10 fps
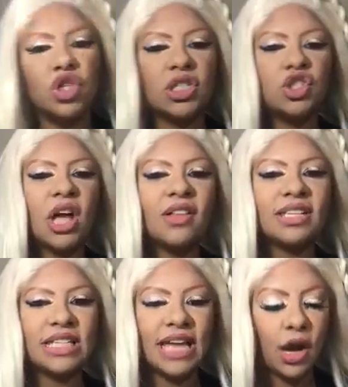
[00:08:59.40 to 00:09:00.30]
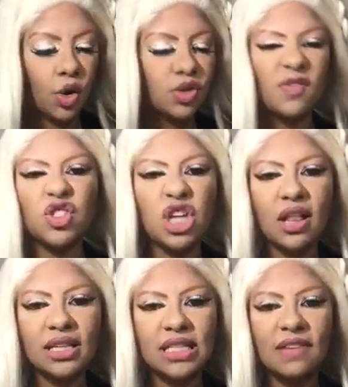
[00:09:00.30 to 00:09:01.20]
which is jealousy, arrows of
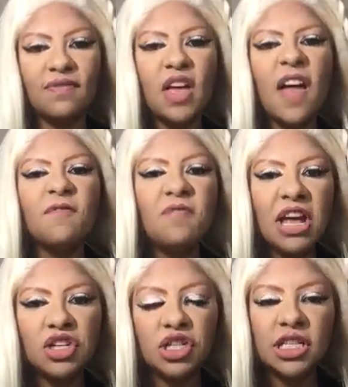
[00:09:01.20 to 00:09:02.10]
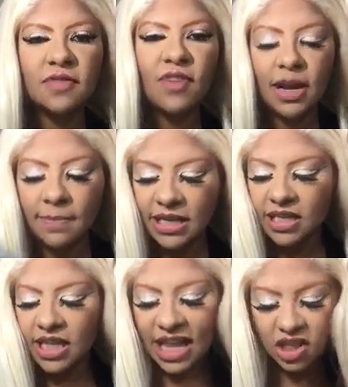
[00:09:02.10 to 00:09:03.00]
jealousy, vengeance,
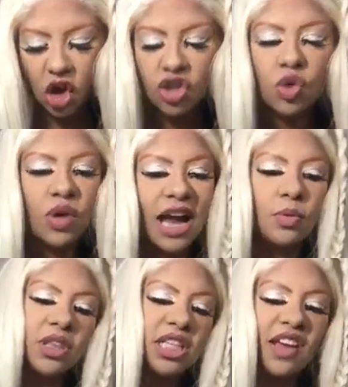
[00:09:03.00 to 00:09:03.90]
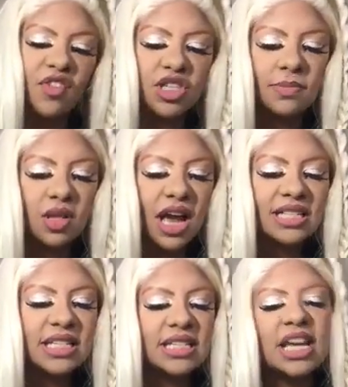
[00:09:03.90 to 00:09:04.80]
venomous, and that's also kind of what the devil
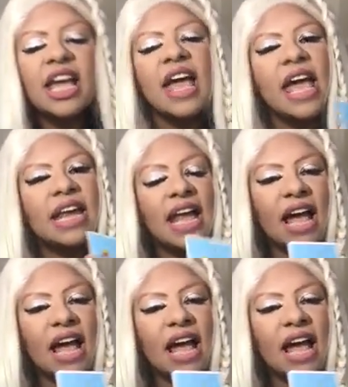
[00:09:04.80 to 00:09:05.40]
symbolizes. And it